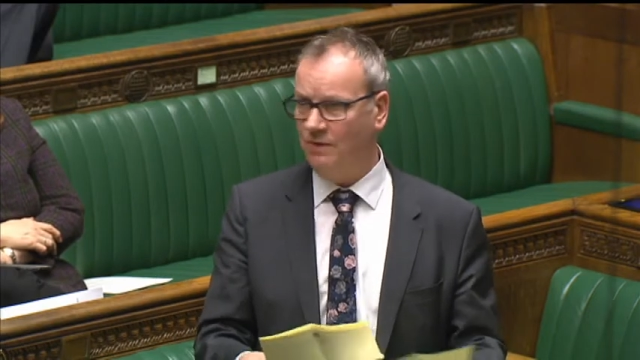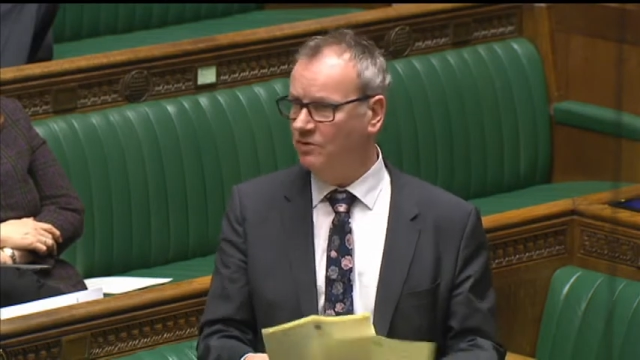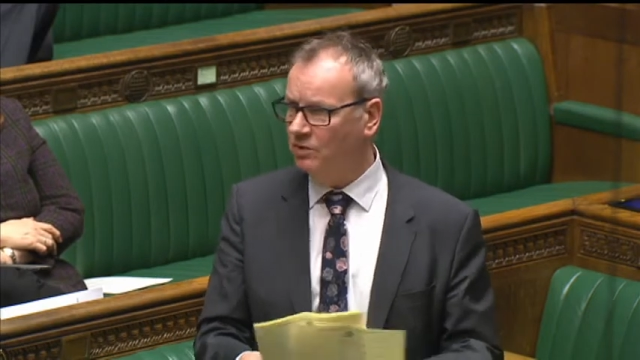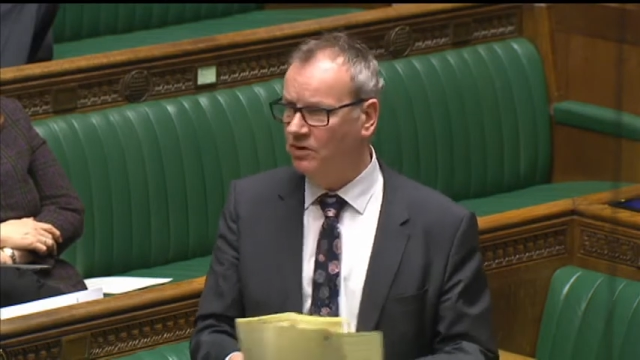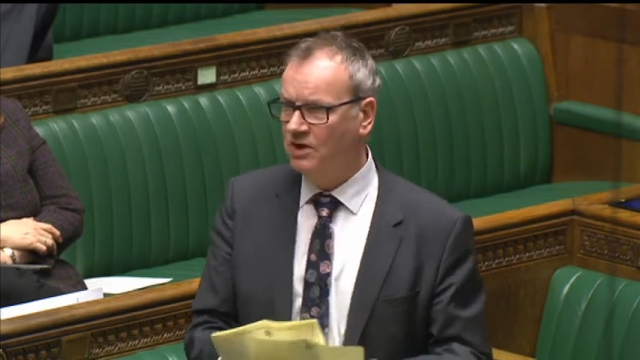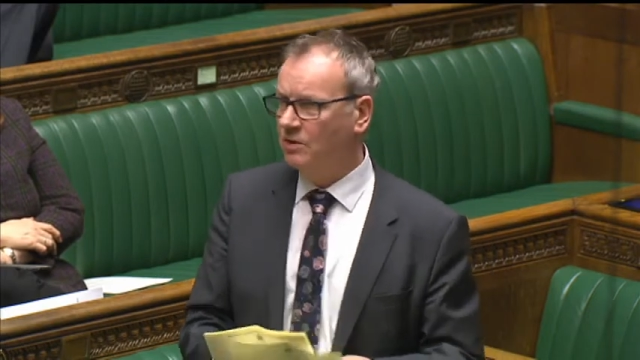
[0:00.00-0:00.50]
And I'm
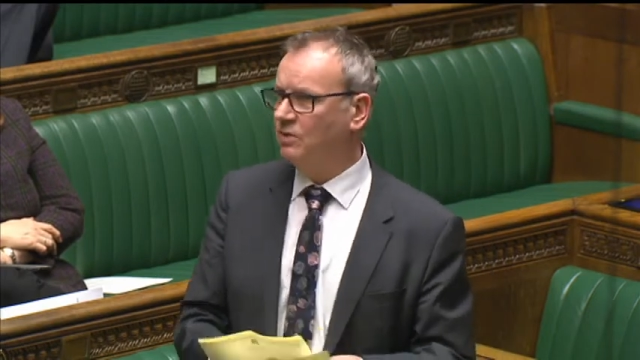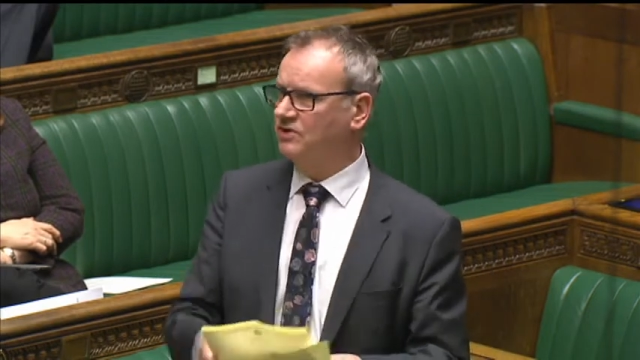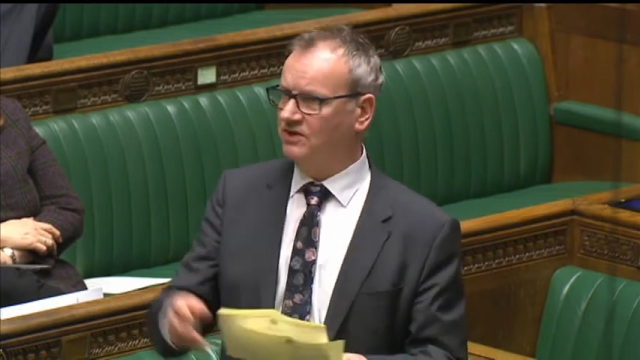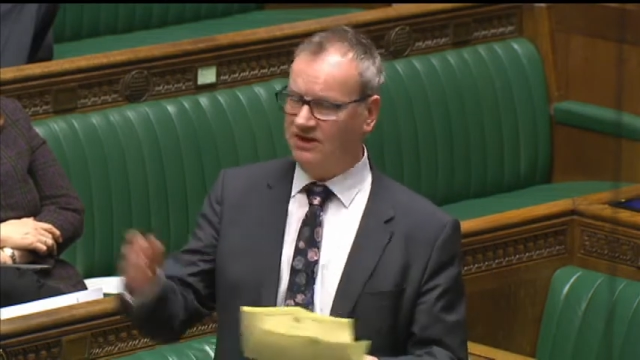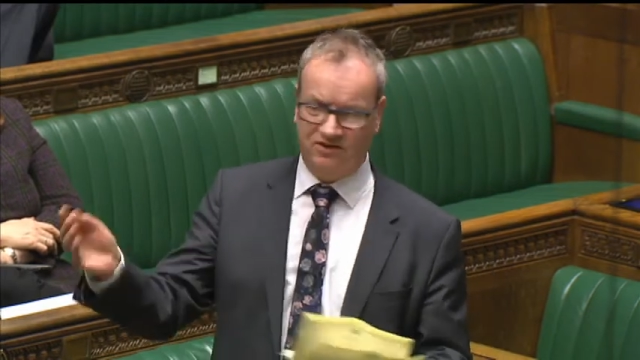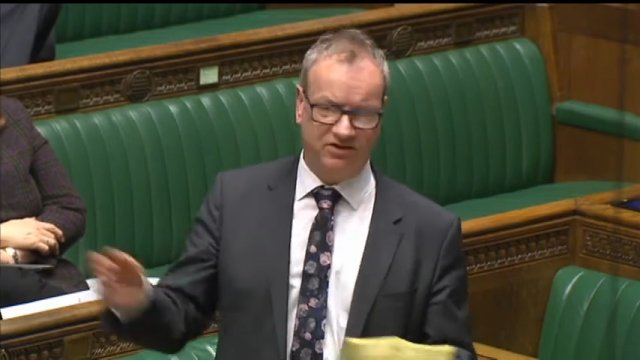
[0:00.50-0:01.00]
not want
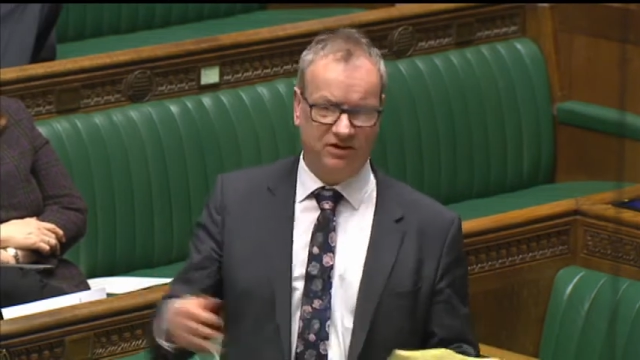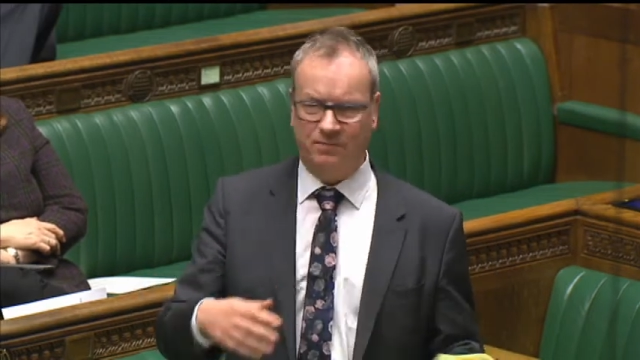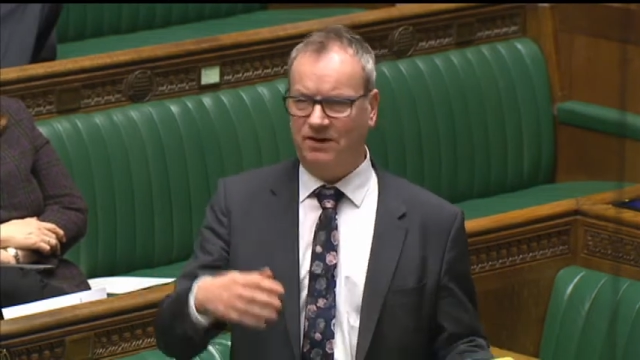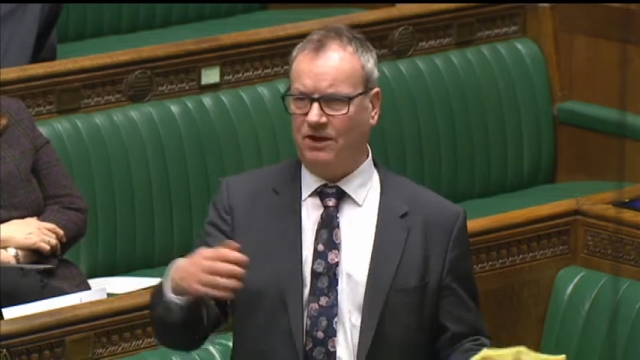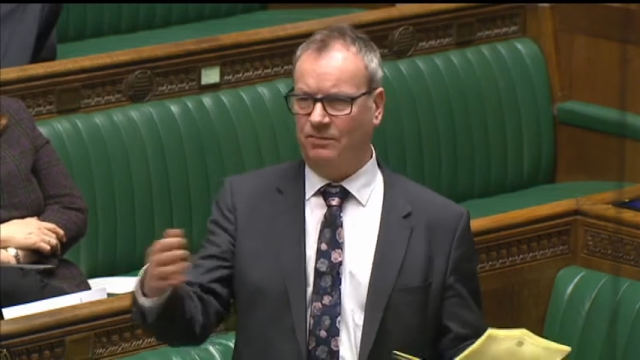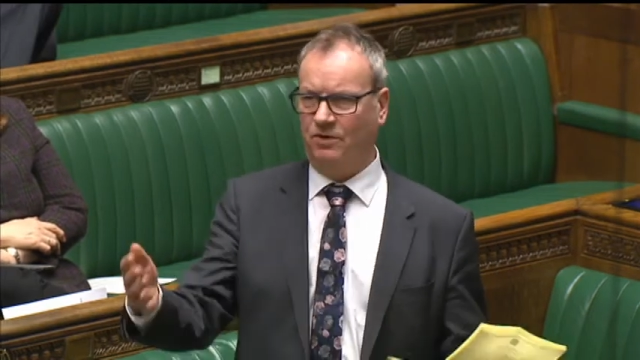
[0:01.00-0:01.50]
to get into the
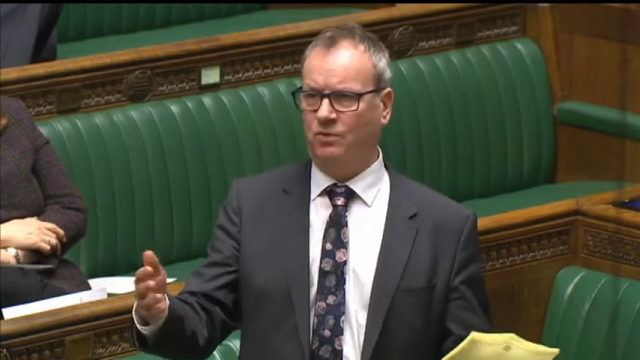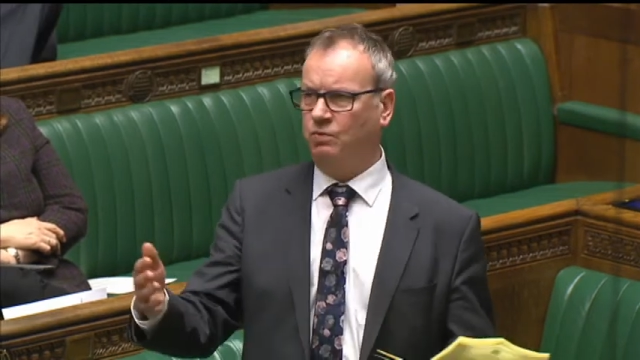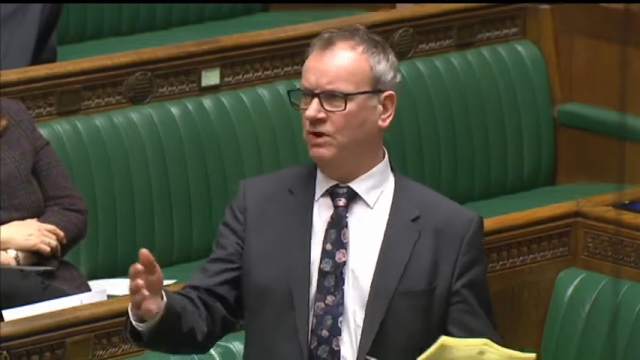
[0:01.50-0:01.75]
debate about